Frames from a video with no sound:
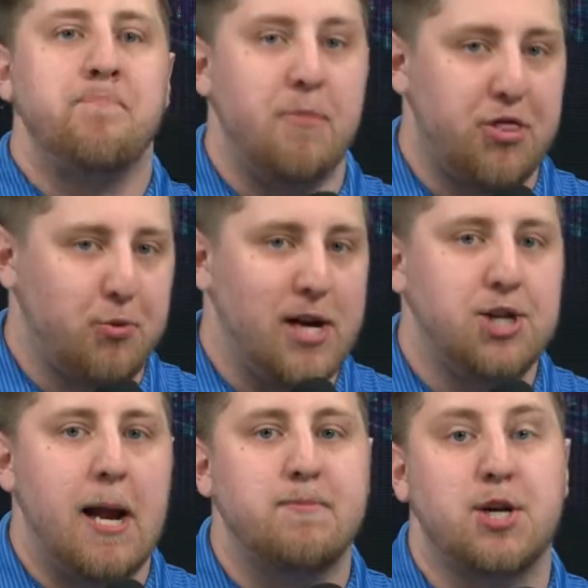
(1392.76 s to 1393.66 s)
but 3
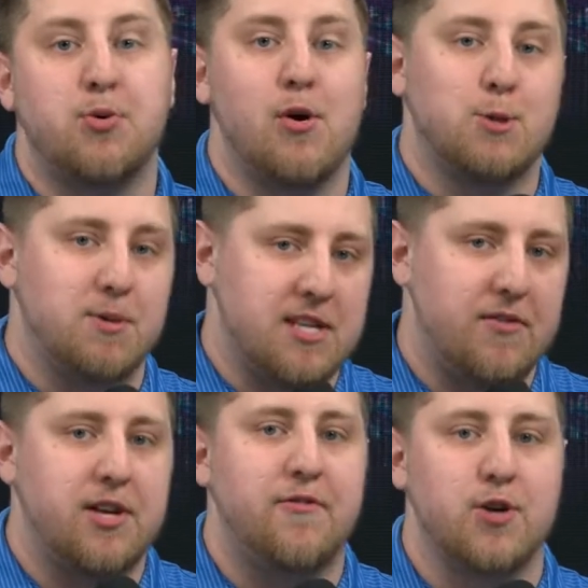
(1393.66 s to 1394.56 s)
champs in a row
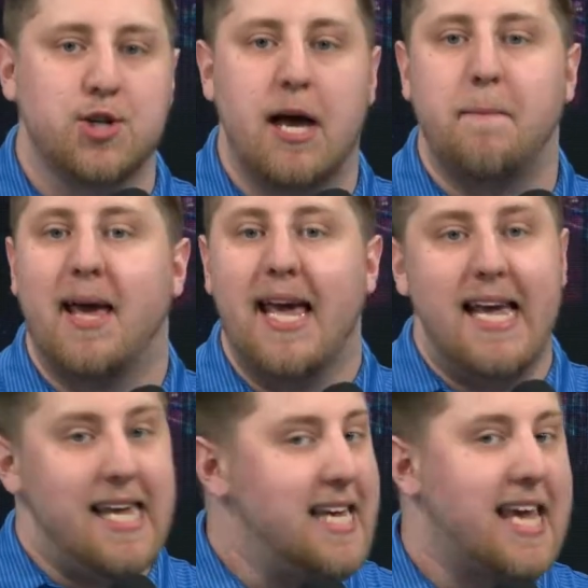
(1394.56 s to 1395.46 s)
specifically for Scump.
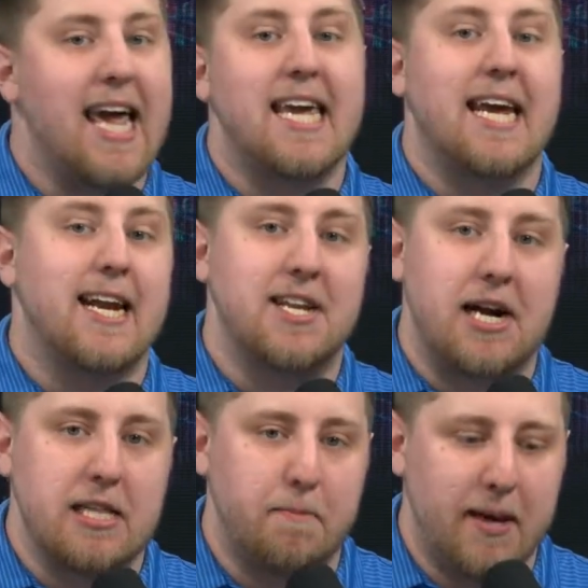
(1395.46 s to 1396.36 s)
He can't get it done
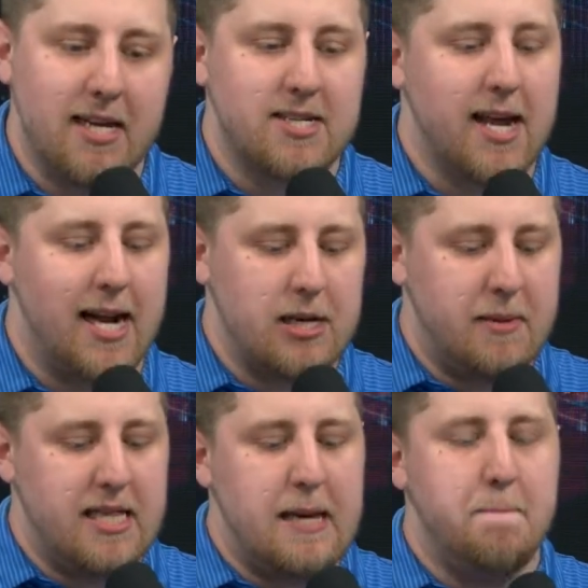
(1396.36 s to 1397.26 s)
in the biggest stage. I
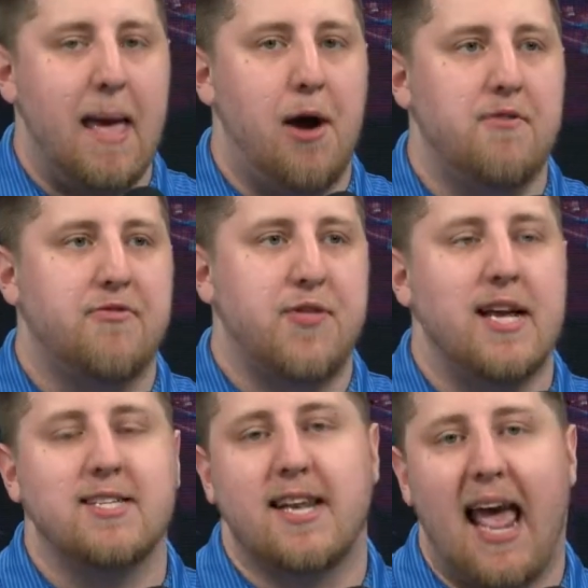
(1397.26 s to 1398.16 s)
mean, the amount of
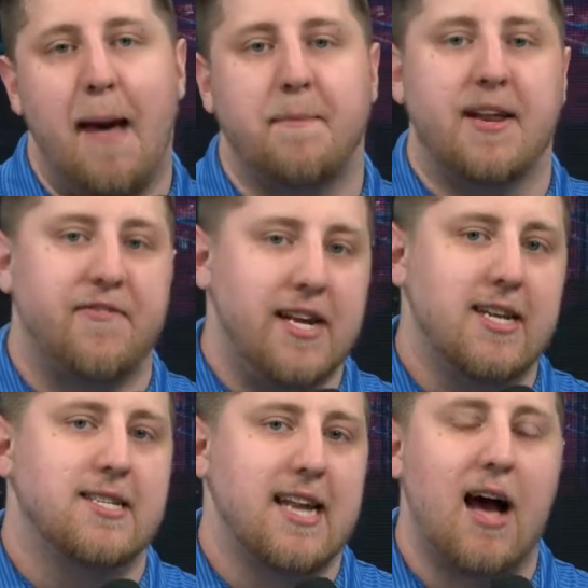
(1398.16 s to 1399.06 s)
things that happen if he
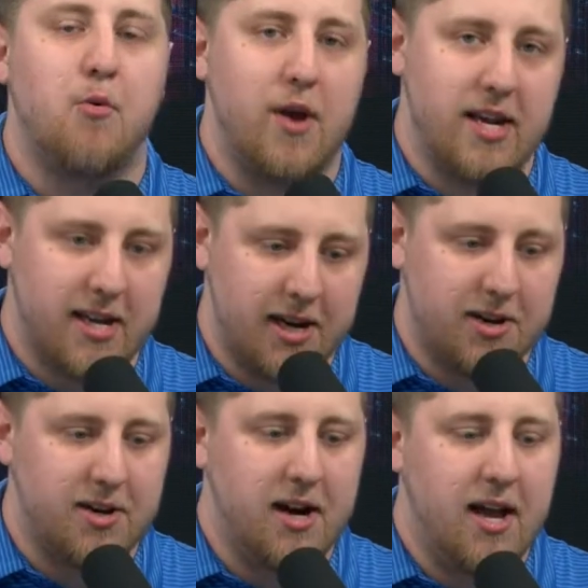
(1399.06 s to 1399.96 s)
does not win
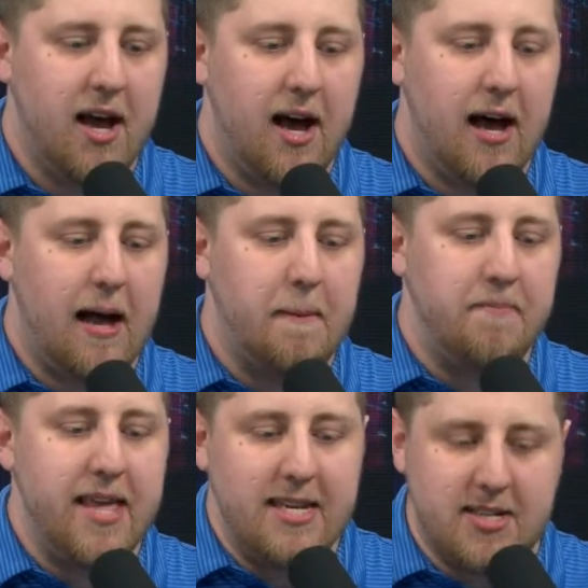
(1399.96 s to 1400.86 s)
here
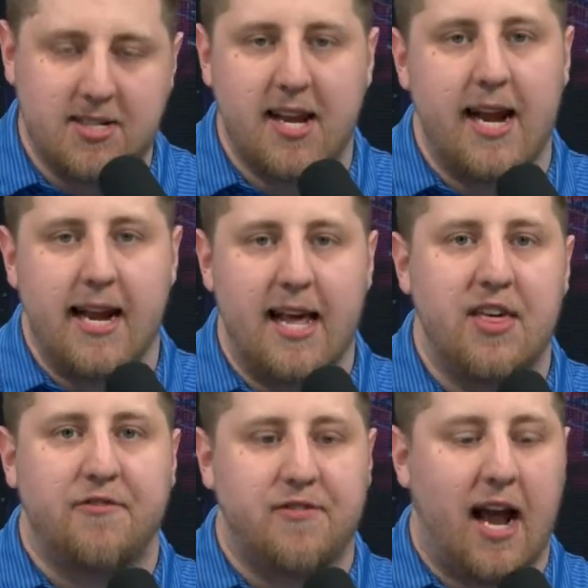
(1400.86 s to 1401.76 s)
is insane. And I
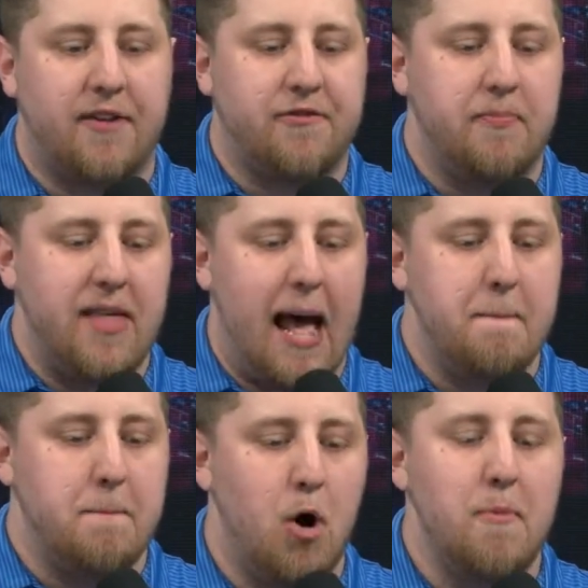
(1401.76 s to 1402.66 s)
think kind of from that
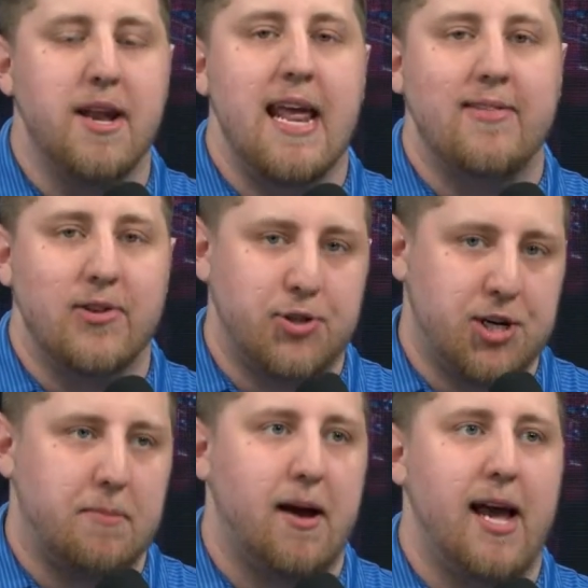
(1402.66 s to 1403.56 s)
moment, it
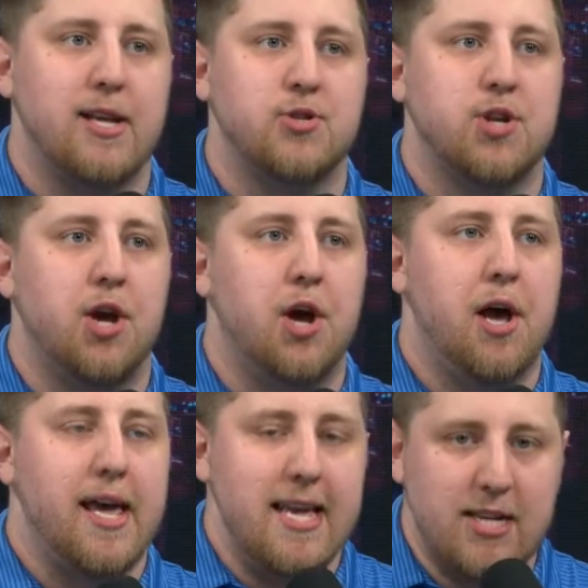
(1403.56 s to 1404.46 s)
legitimized
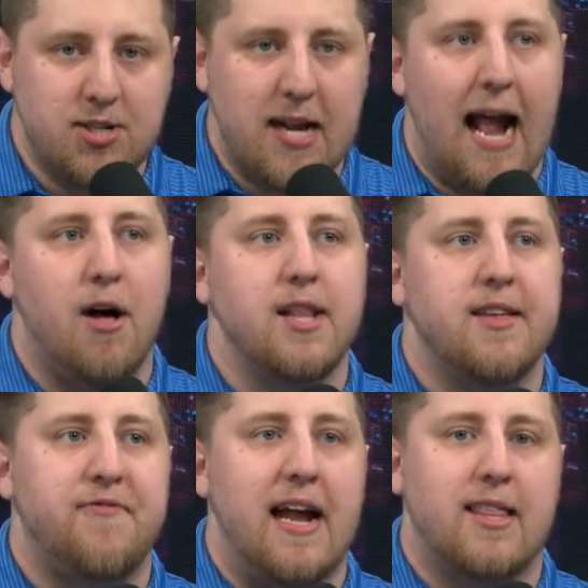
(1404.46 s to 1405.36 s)
his talent, the
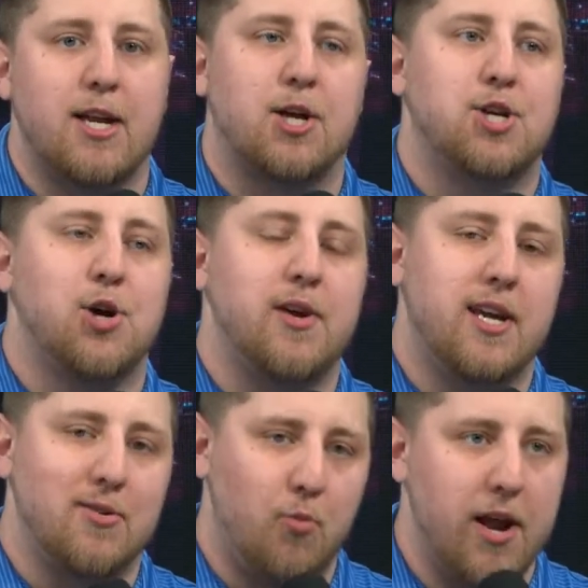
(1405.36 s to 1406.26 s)
fact that it could show he
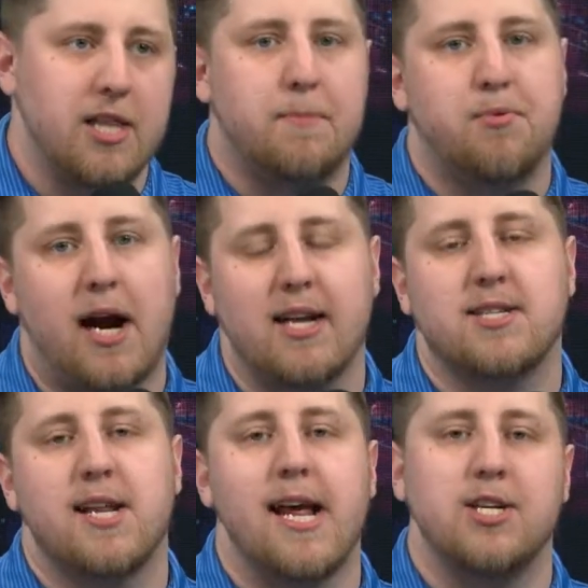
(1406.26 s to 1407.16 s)
could win on the brightest
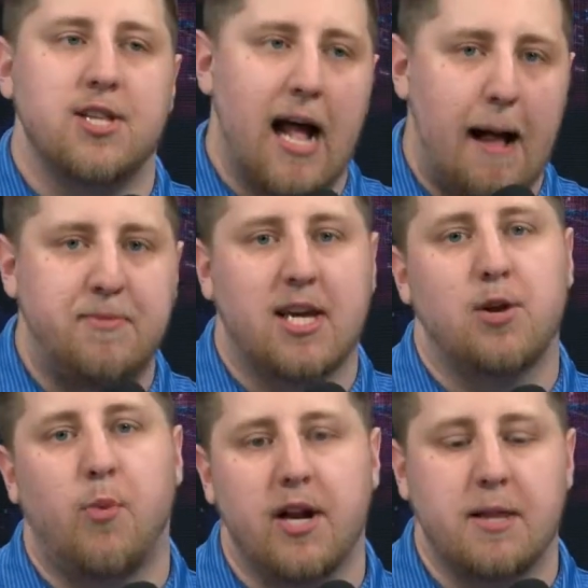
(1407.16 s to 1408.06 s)
stage, OPTIC
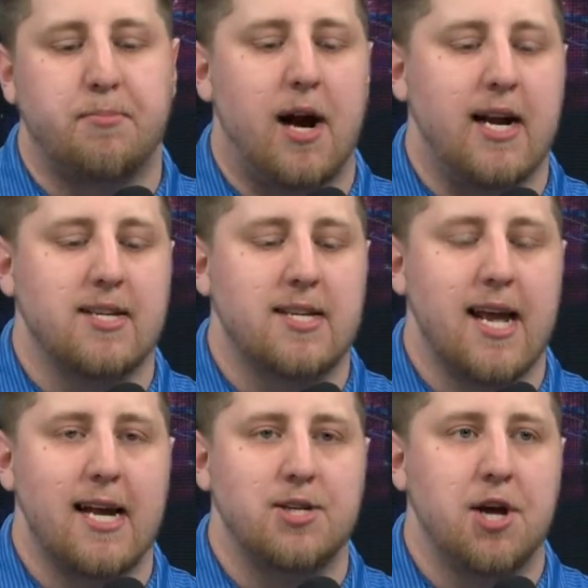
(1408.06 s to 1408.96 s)
could win on the brightest
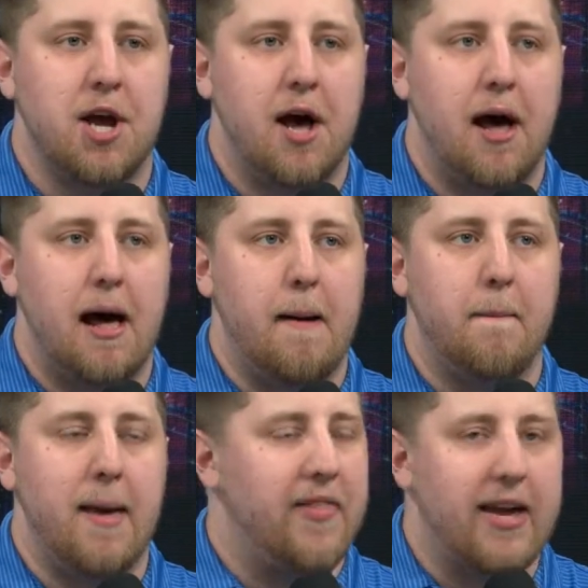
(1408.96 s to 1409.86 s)
stage.
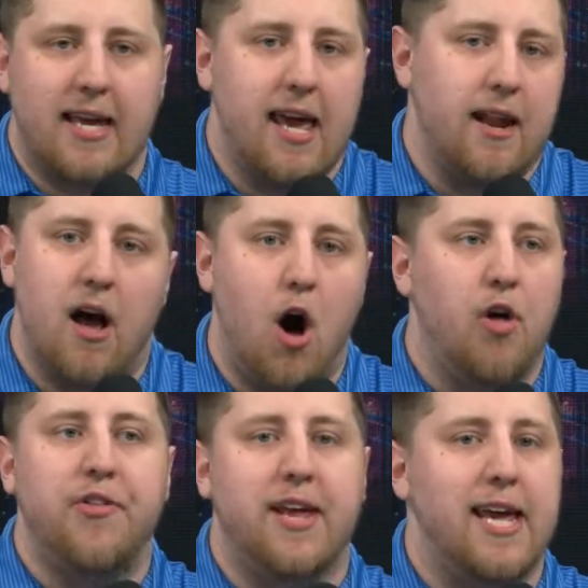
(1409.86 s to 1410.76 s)
And like, again,
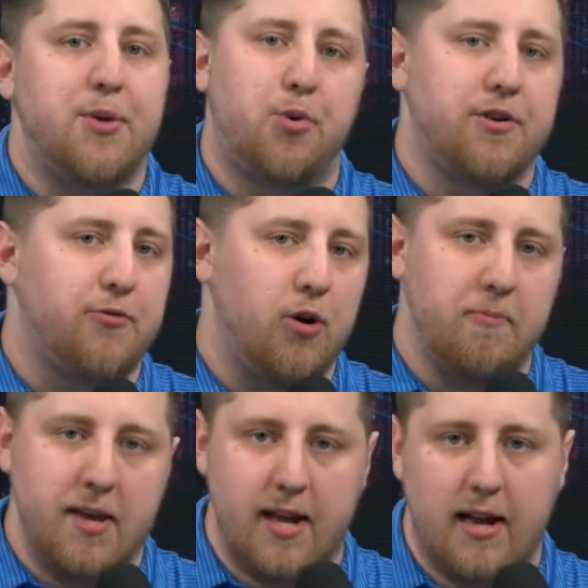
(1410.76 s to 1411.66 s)
all that he had worked for,
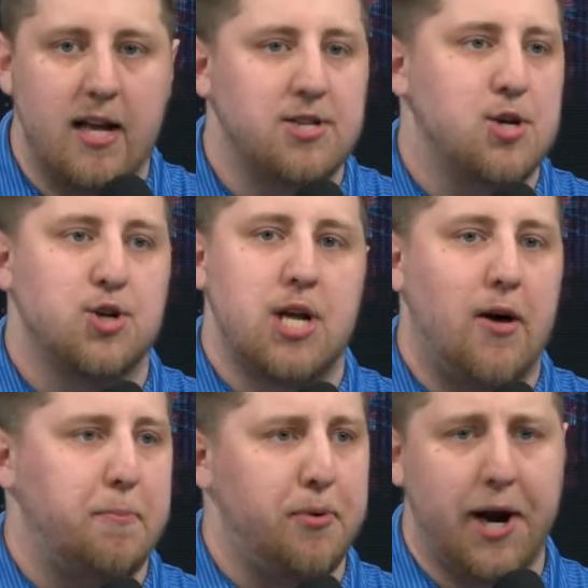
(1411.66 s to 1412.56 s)
being such a
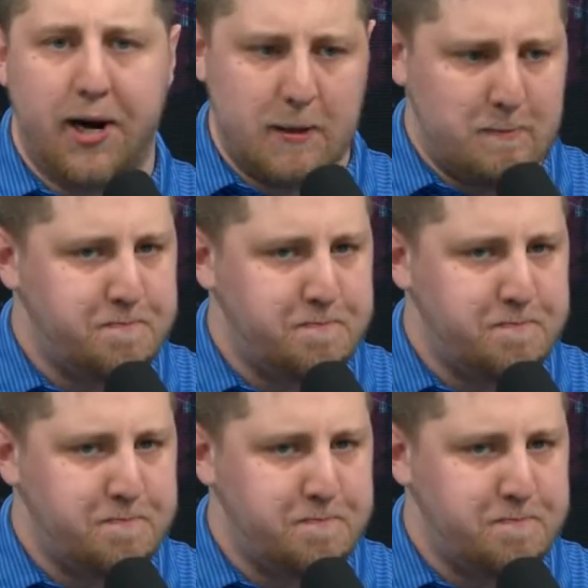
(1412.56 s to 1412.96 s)
solid player,